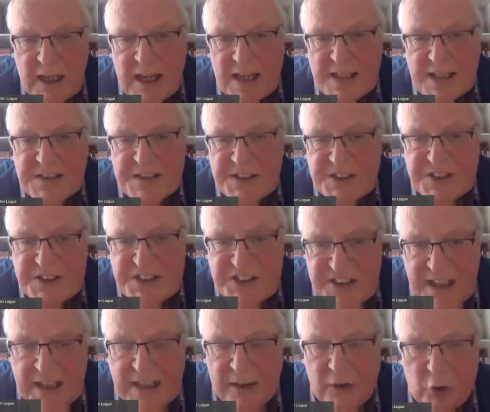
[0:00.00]
and
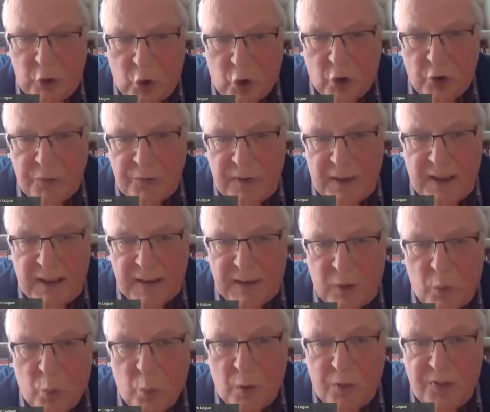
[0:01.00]
sustain
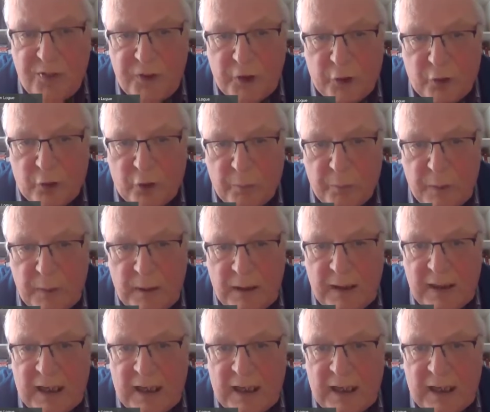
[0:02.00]
contact with the group